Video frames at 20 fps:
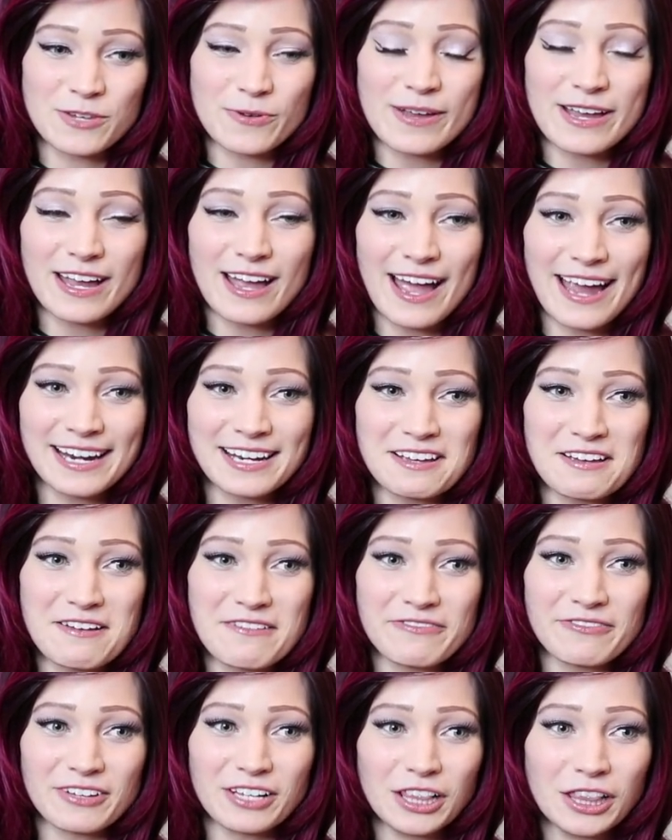you can kind
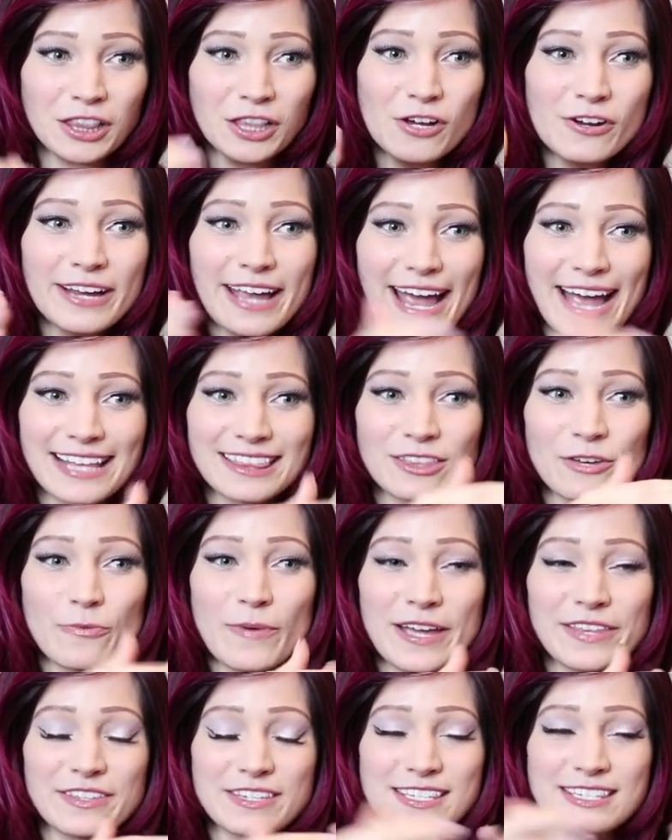of look at the
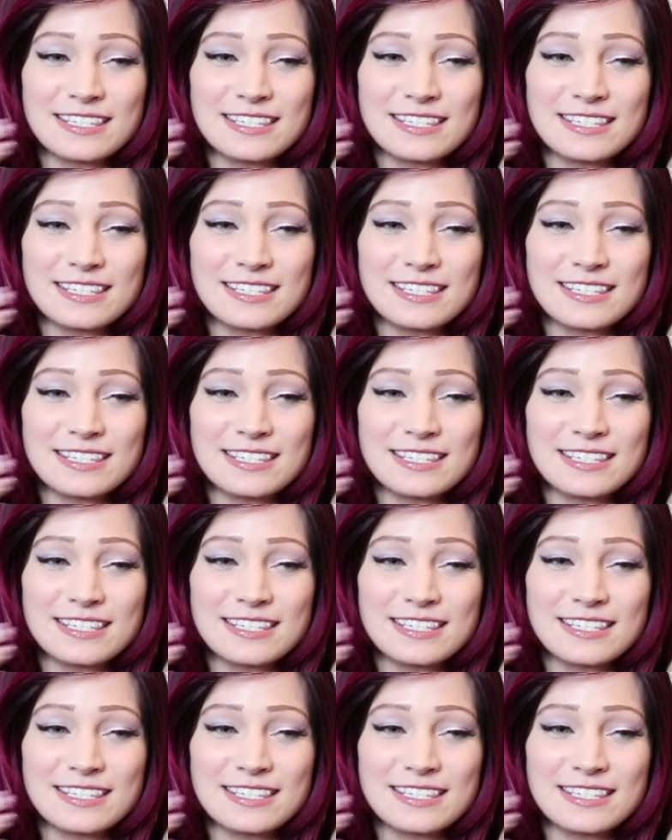way the